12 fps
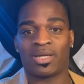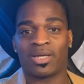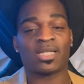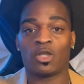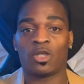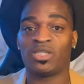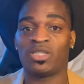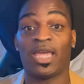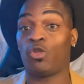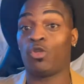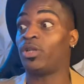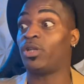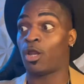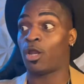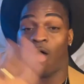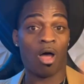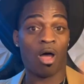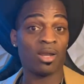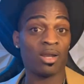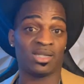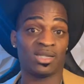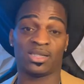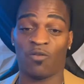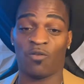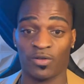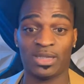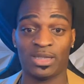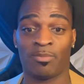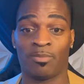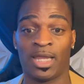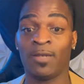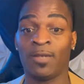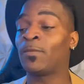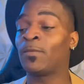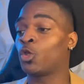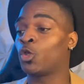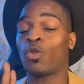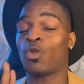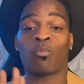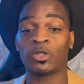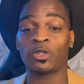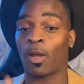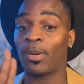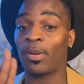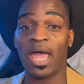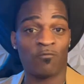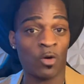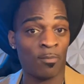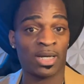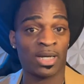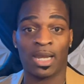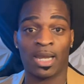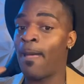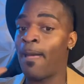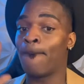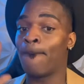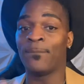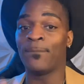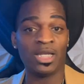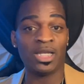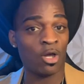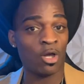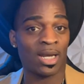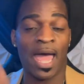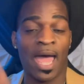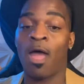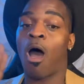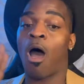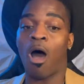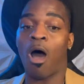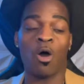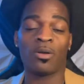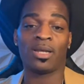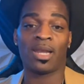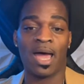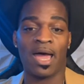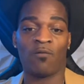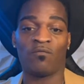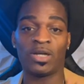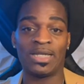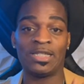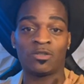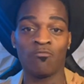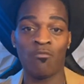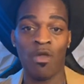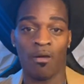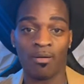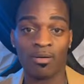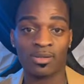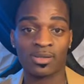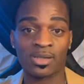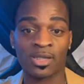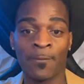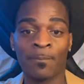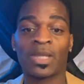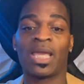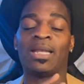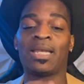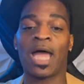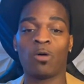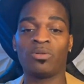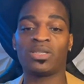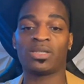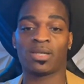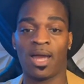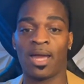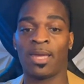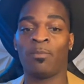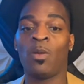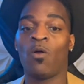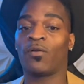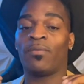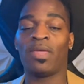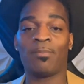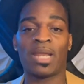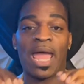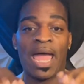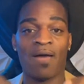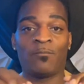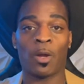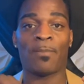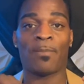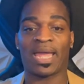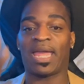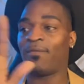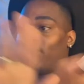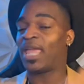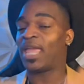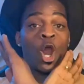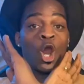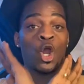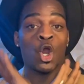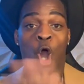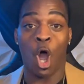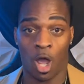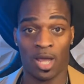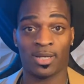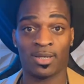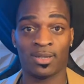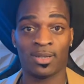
Because like you said, you done did all of this stuff for these men. You don't put your platform on the line, money on the line for these muggles. And now it's time for them to have your back, and they are gone.